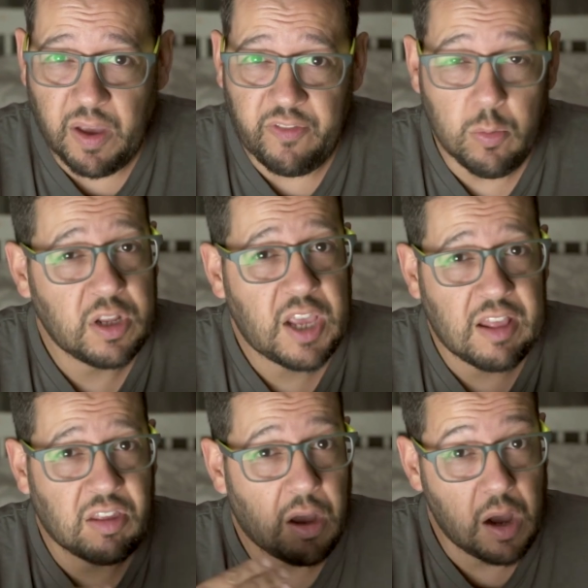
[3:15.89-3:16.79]
But if you want to
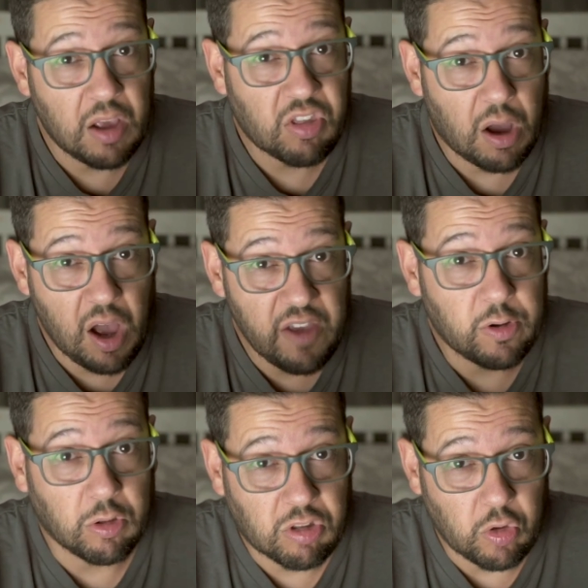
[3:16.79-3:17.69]
get to the heights that I've
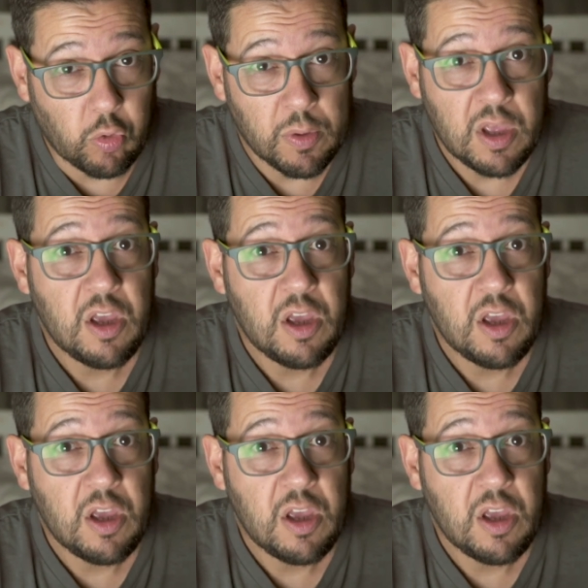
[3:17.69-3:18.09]
got to,